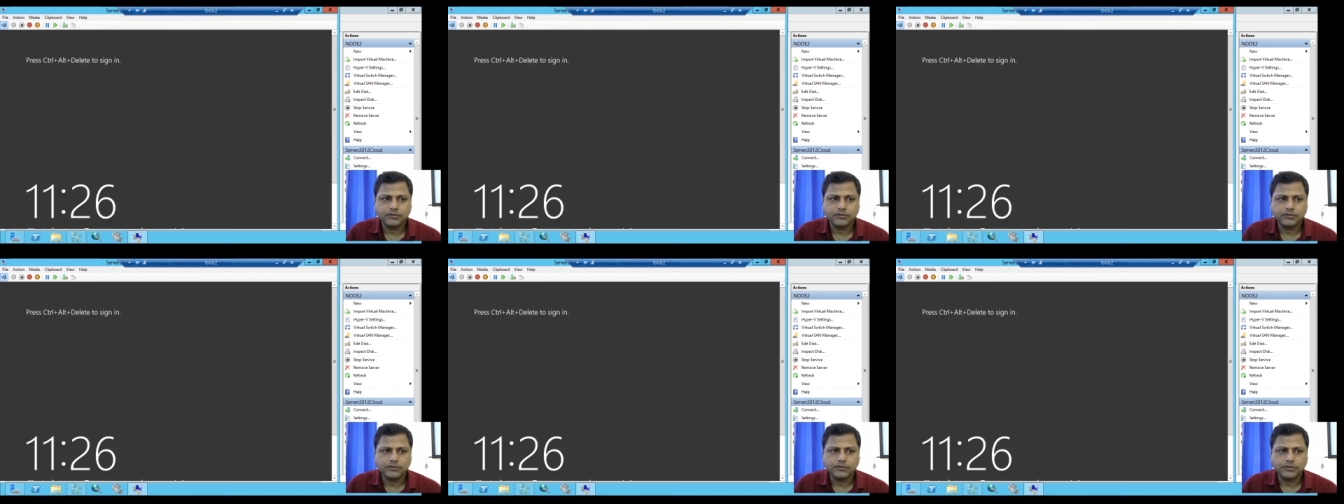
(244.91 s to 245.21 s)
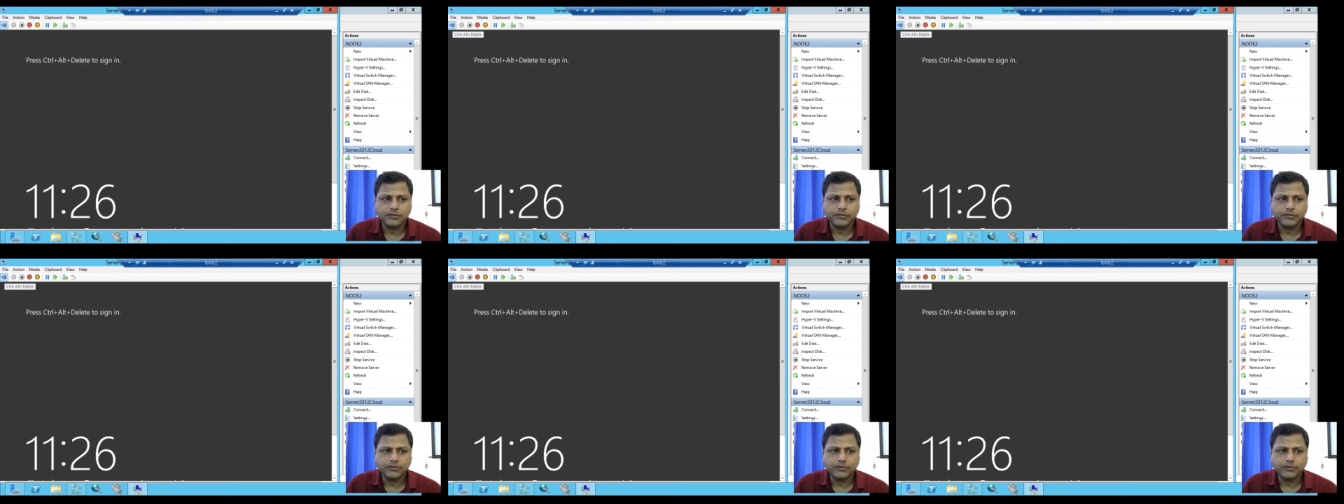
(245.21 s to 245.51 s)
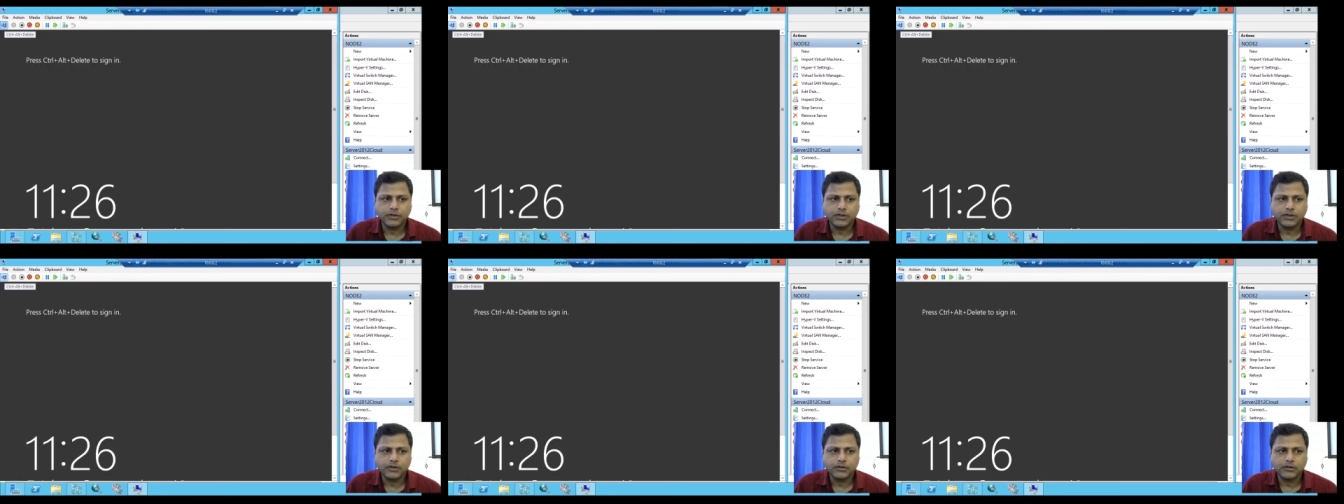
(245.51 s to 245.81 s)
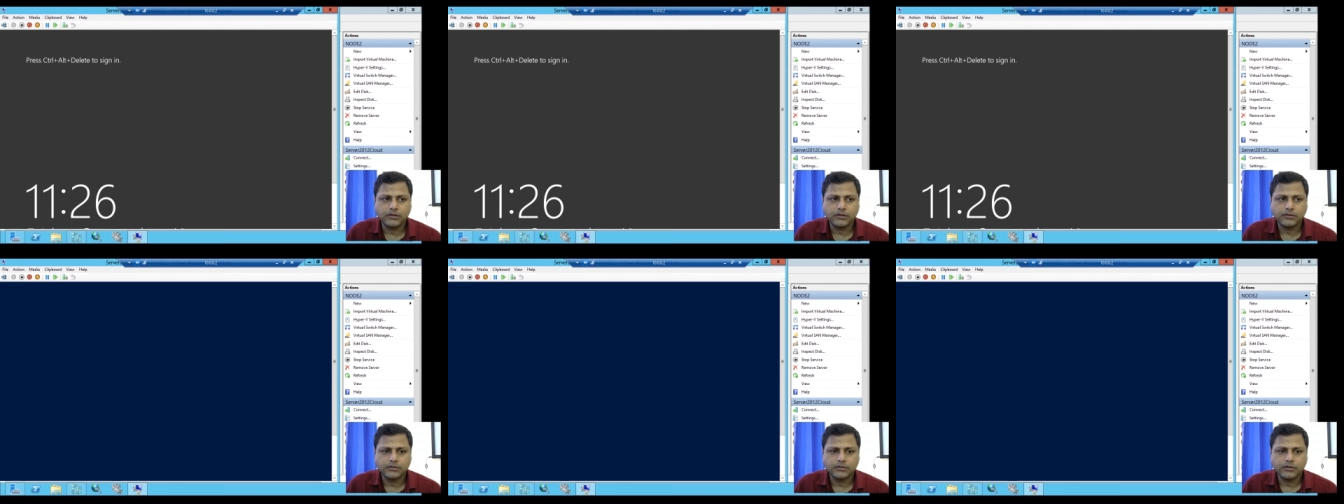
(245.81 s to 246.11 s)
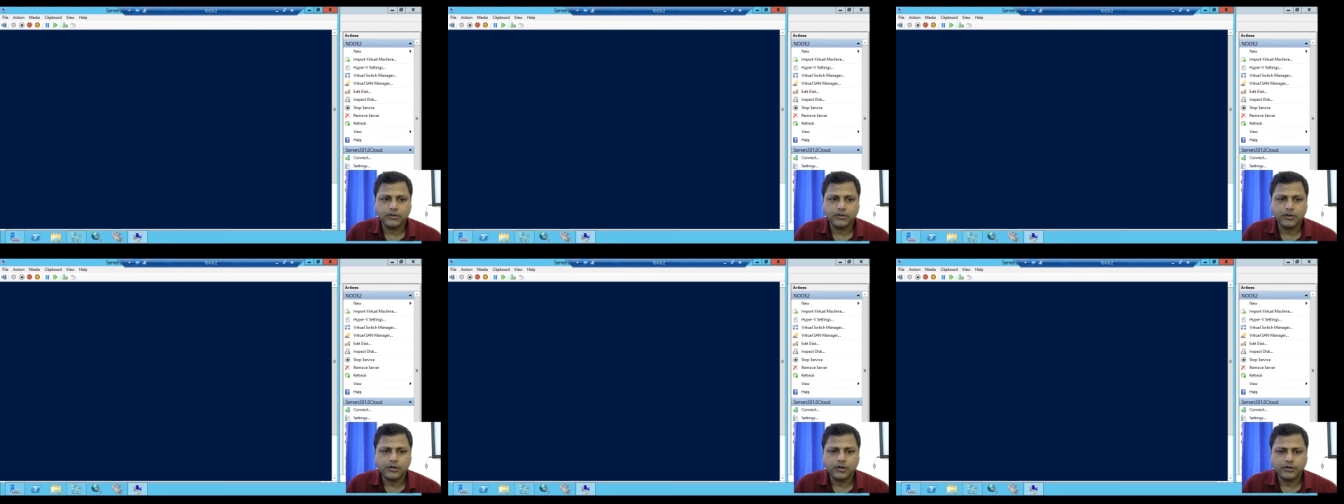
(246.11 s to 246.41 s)
So we will
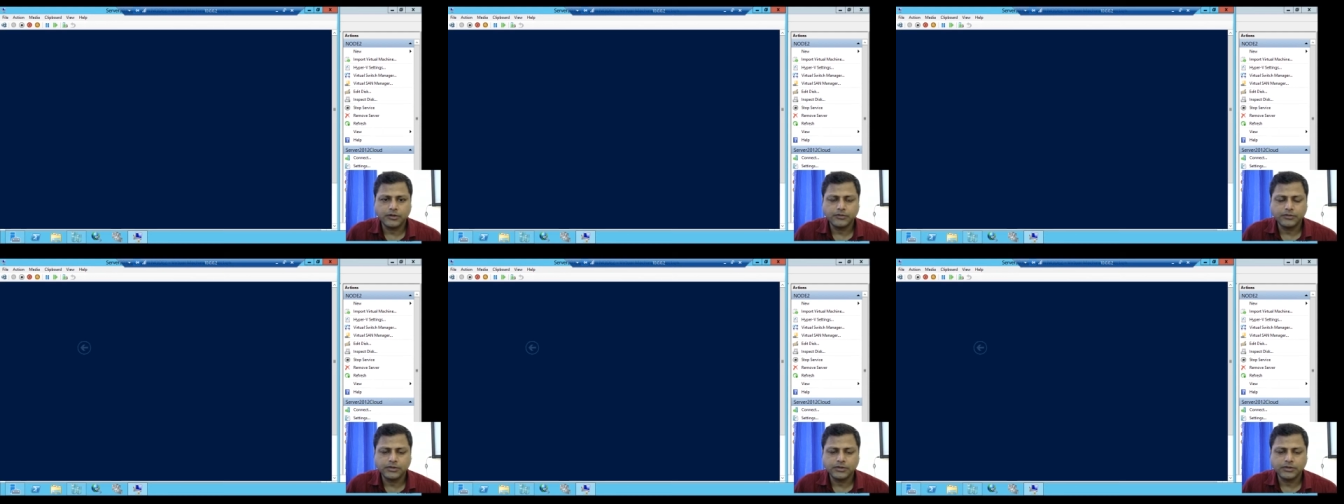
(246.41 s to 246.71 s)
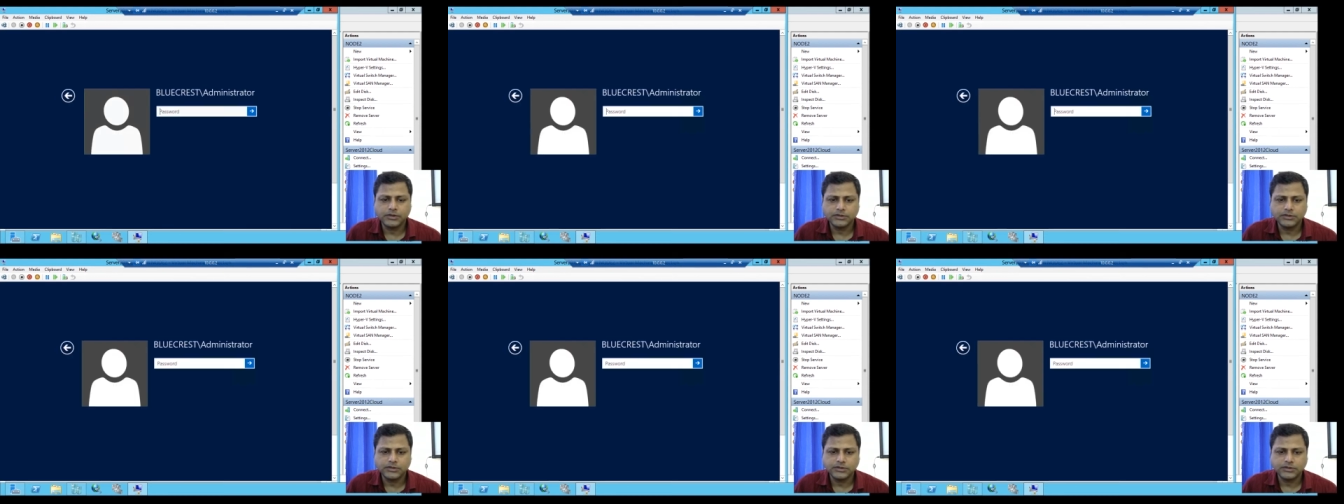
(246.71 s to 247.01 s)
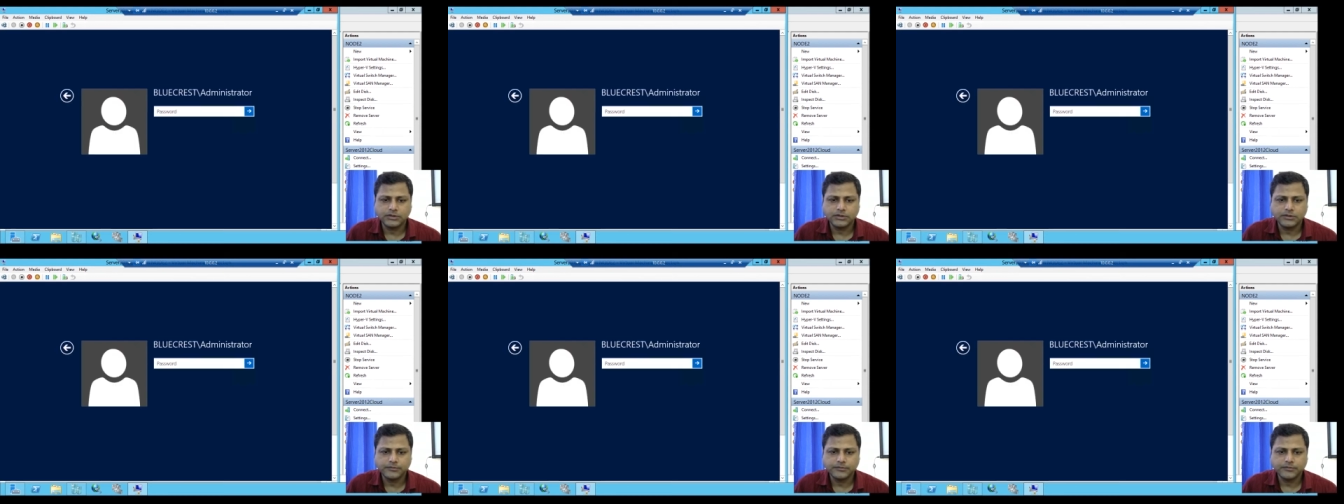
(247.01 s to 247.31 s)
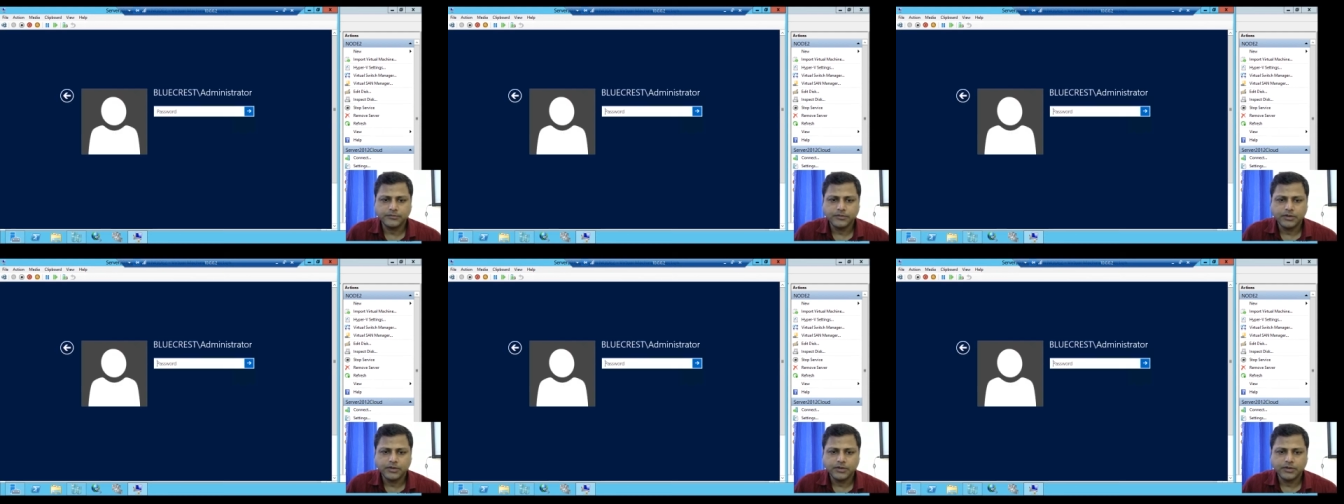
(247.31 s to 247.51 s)
log into the system.